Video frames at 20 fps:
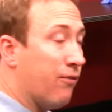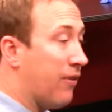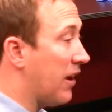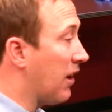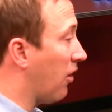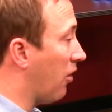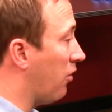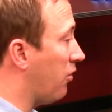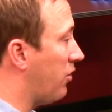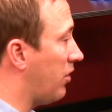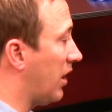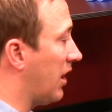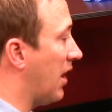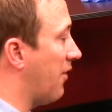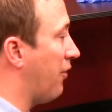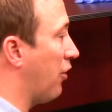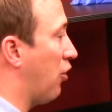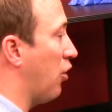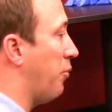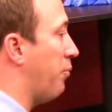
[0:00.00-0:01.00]
fingers to
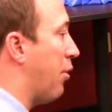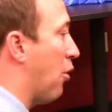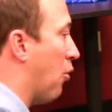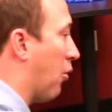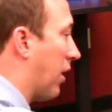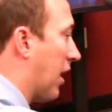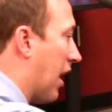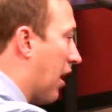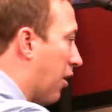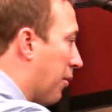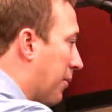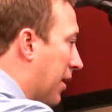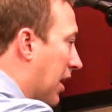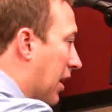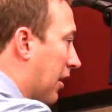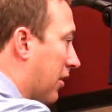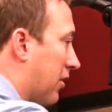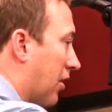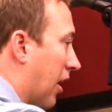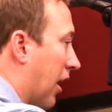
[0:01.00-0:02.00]
give a good poke, and I don't
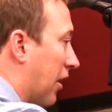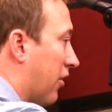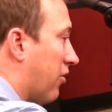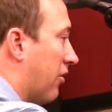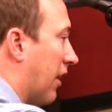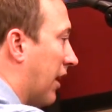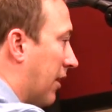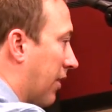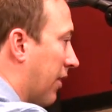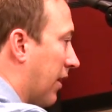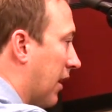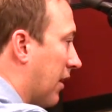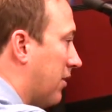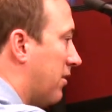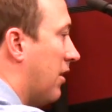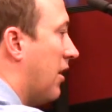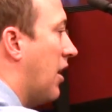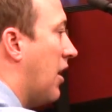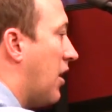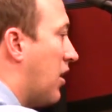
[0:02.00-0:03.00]
mean a touch like
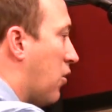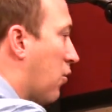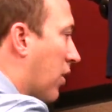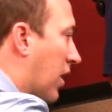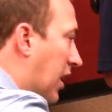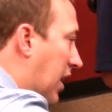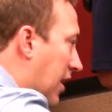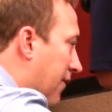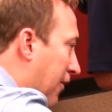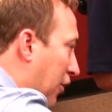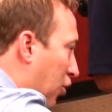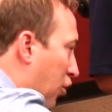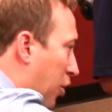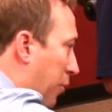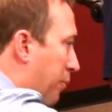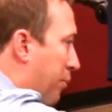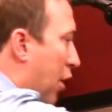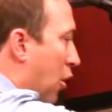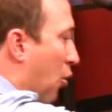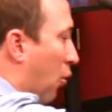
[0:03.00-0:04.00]
this, you want to give a
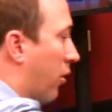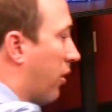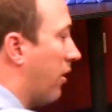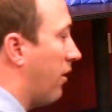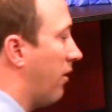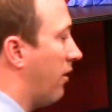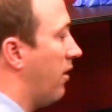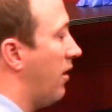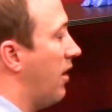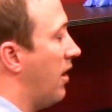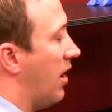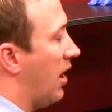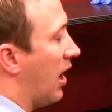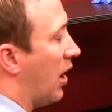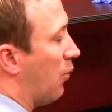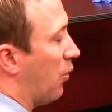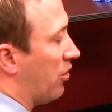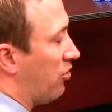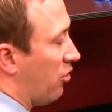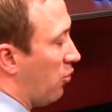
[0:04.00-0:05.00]
good poke.
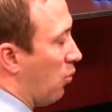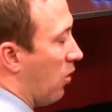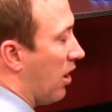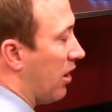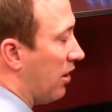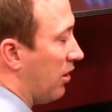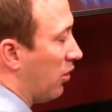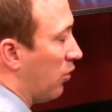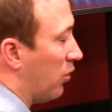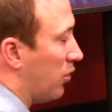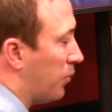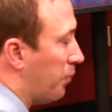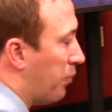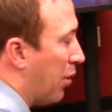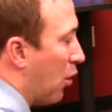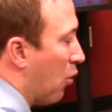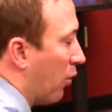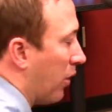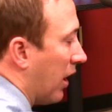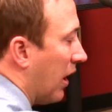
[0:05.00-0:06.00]
And what you want to do is
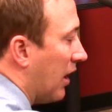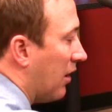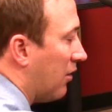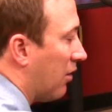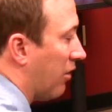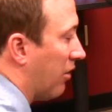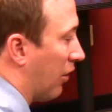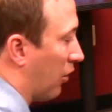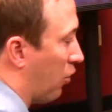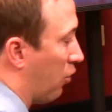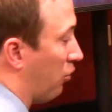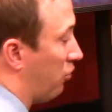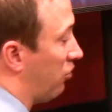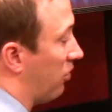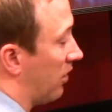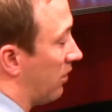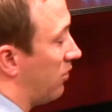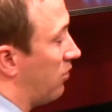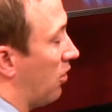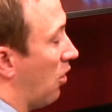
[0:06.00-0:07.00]
poke into the
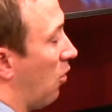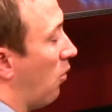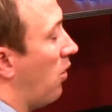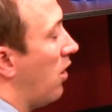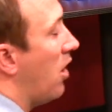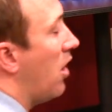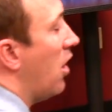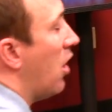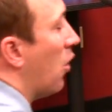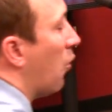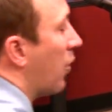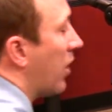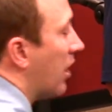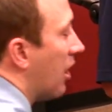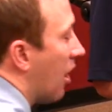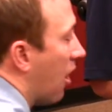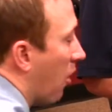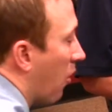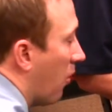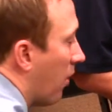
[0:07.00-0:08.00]
cushion. So we
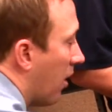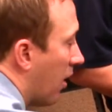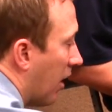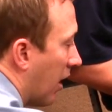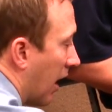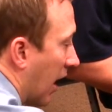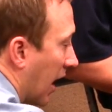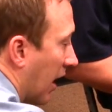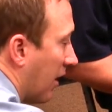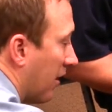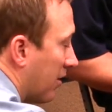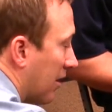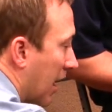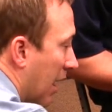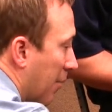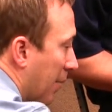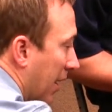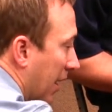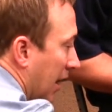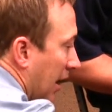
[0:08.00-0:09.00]
know Andy's
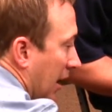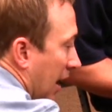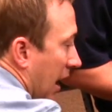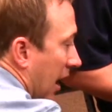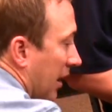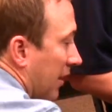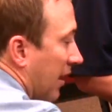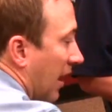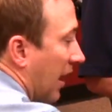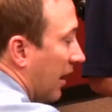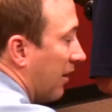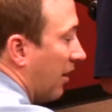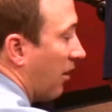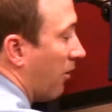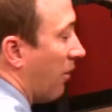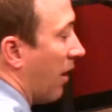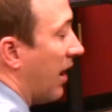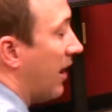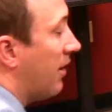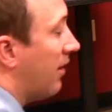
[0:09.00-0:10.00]
not making contact
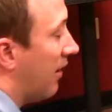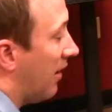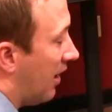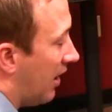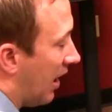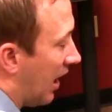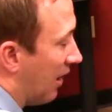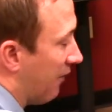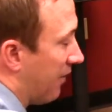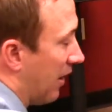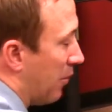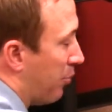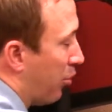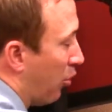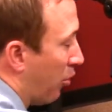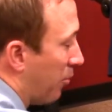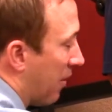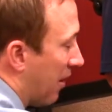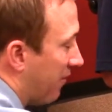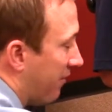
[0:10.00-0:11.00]
here, right? And if I
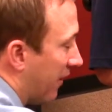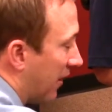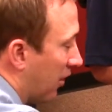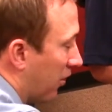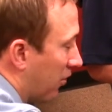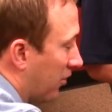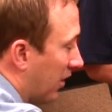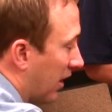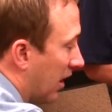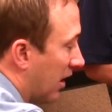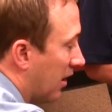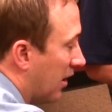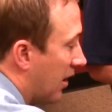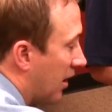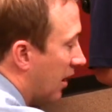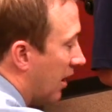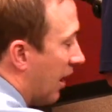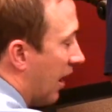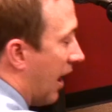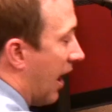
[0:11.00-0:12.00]
poke my fingers in,
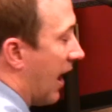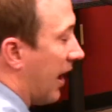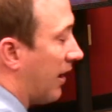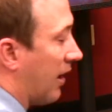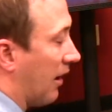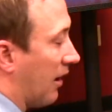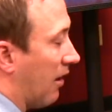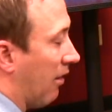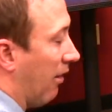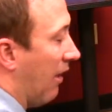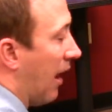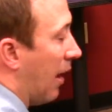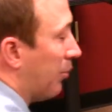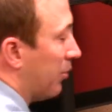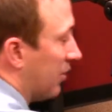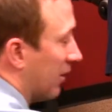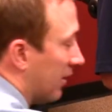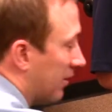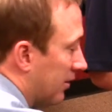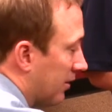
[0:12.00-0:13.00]
I can
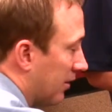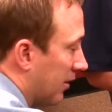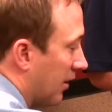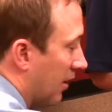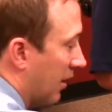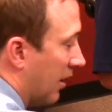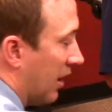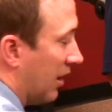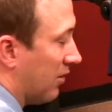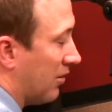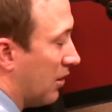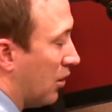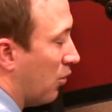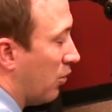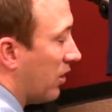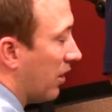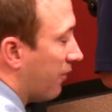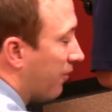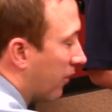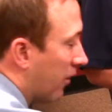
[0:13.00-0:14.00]
collapse this. It is
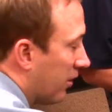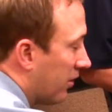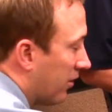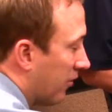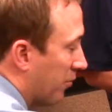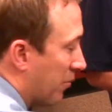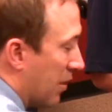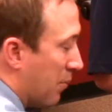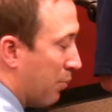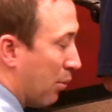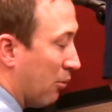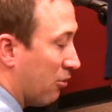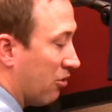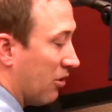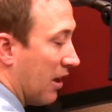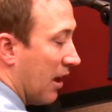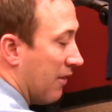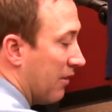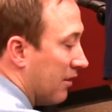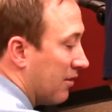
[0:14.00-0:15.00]
no difference of me
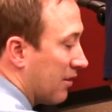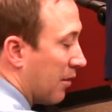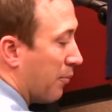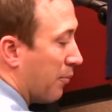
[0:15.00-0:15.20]
pushing on this